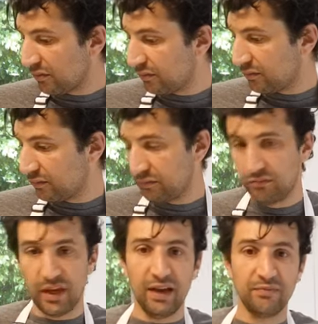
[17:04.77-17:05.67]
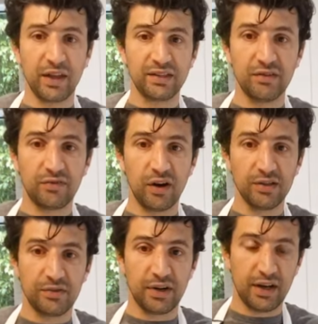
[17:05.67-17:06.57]
yeah, that's it for us for today.
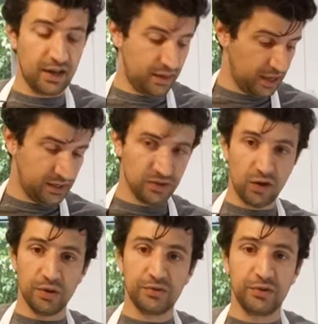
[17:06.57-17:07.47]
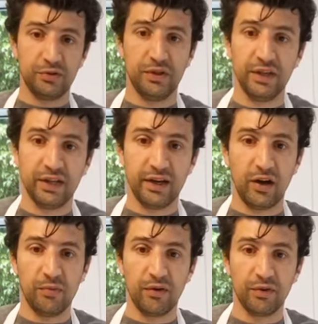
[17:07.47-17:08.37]
Thanks as always for tuning in. I hope everyone
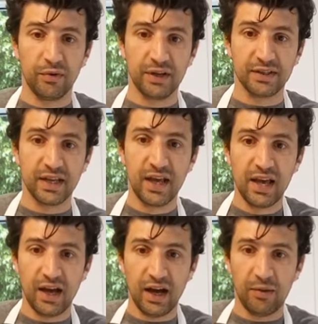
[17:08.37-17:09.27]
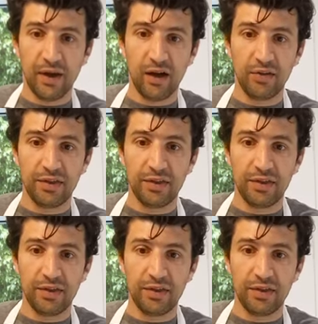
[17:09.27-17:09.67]
is um, healthy. I hope